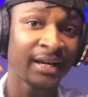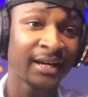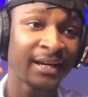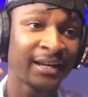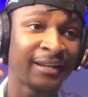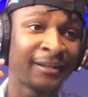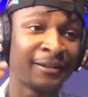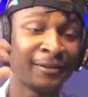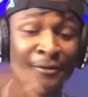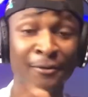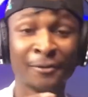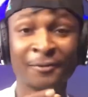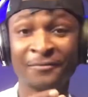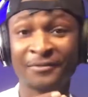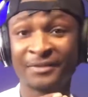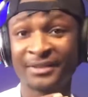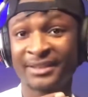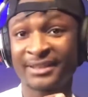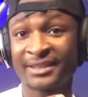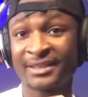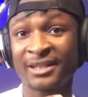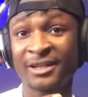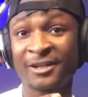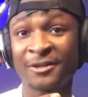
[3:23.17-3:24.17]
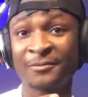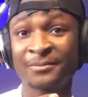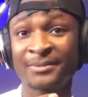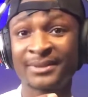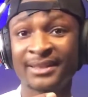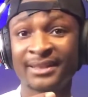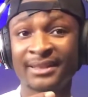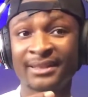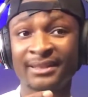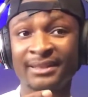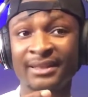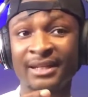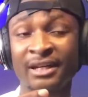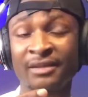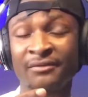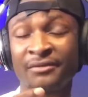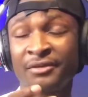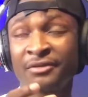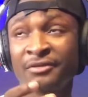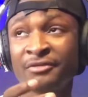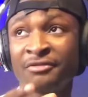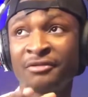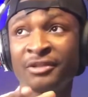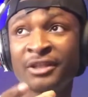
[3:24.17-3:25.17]
love is doubting, that if
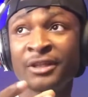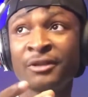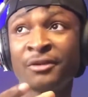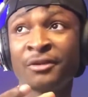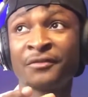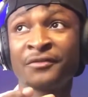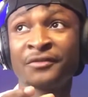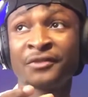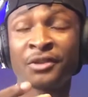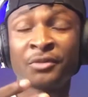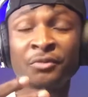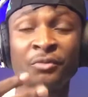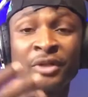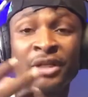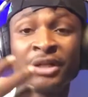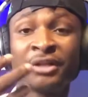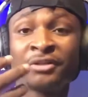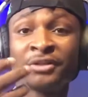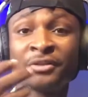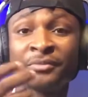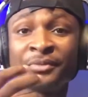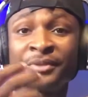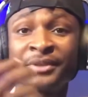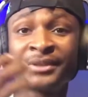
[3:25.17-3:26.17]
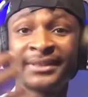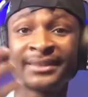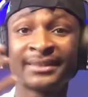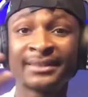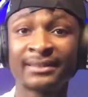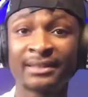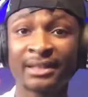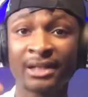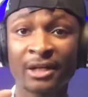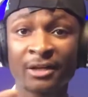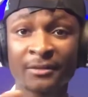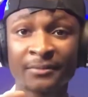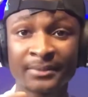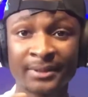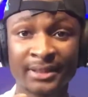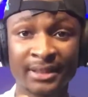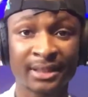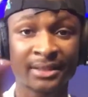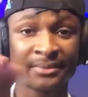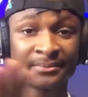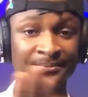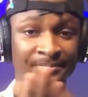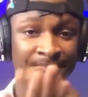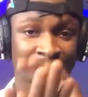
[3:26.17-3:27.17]
you truly love someone you're not supposed to doubt
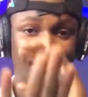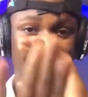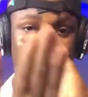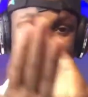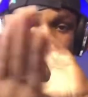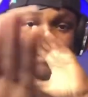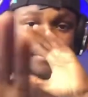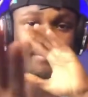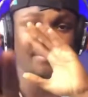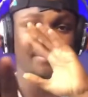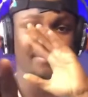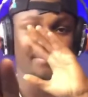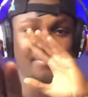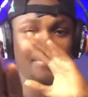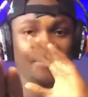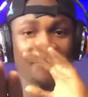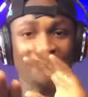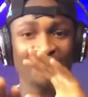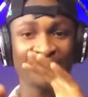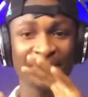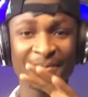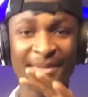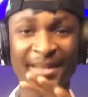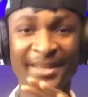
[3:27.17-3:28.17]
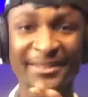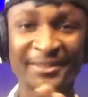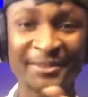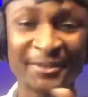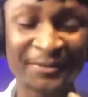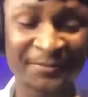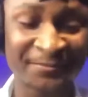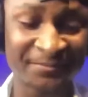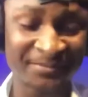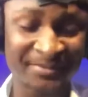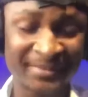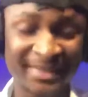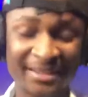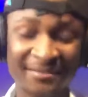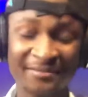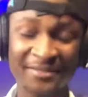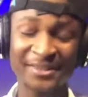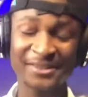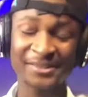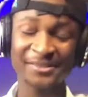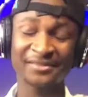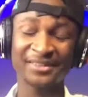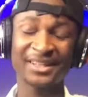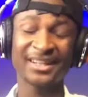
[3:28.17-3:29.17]
them. So
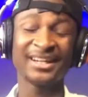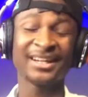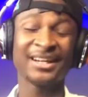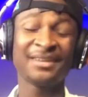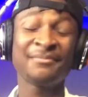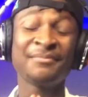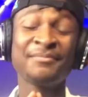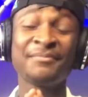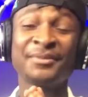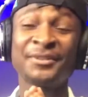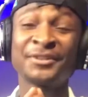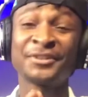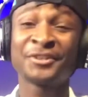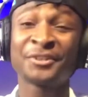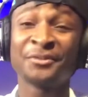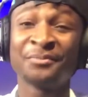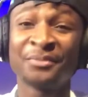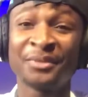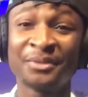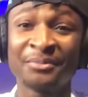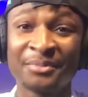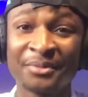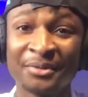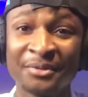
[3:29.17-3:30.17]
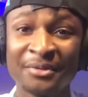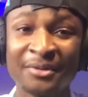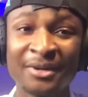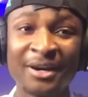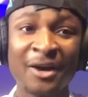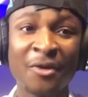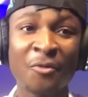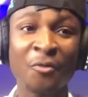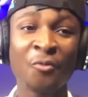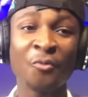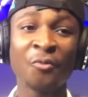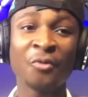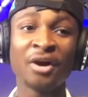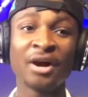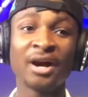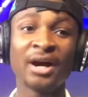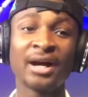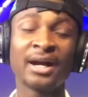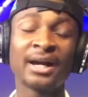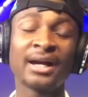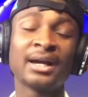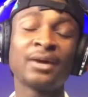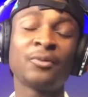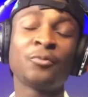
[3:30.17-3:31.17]
first of all, let me bust your bubble.
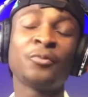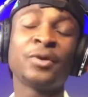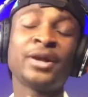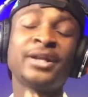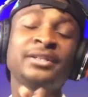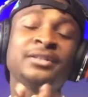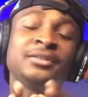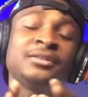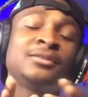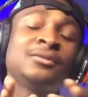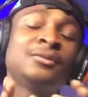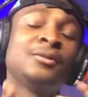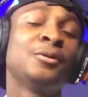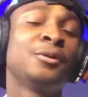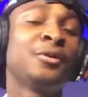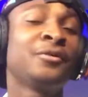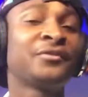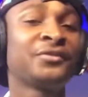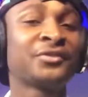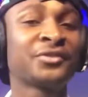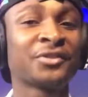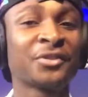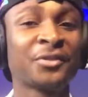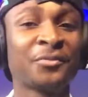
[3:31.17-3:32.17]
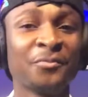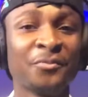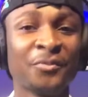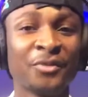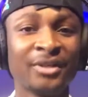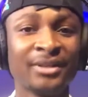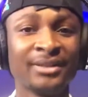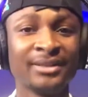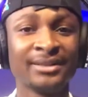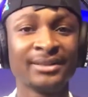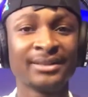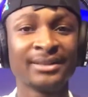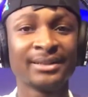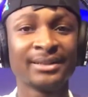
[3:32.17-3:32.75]
When you love someone,